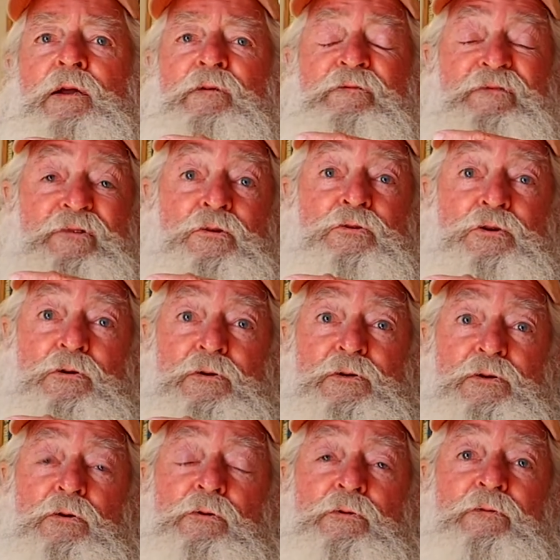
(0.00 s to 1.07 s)
of future
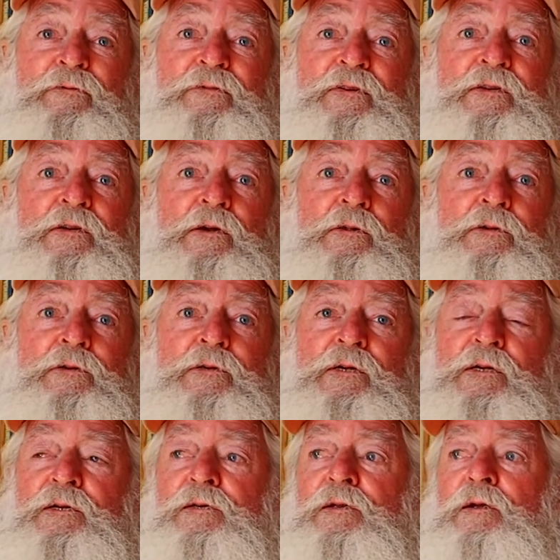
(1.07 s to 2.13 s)
solar
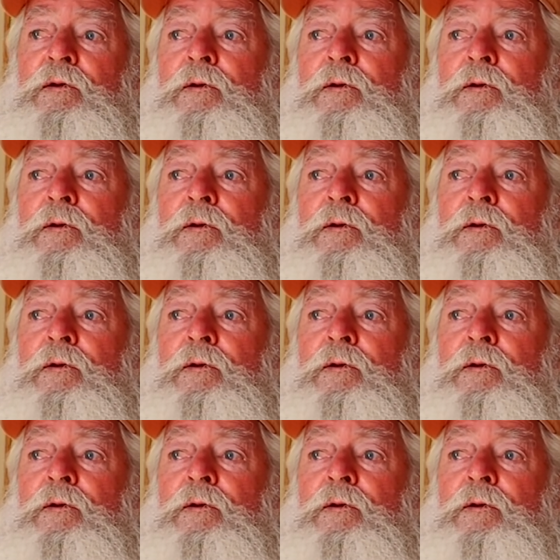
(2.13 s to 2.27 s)
facilities,